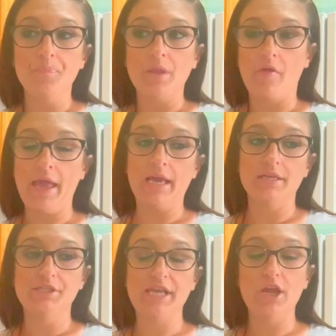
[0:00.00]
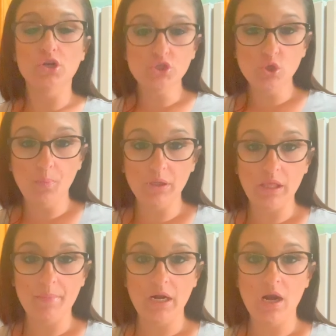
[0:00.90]
like say you're super
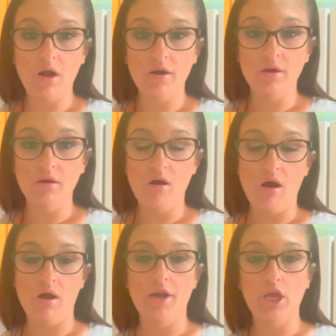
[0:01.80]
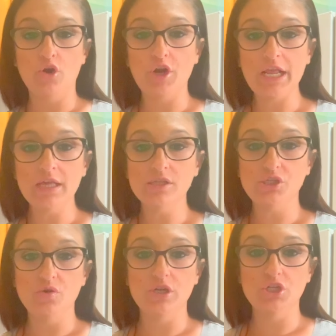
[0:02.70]
limited on, on ingredients, you can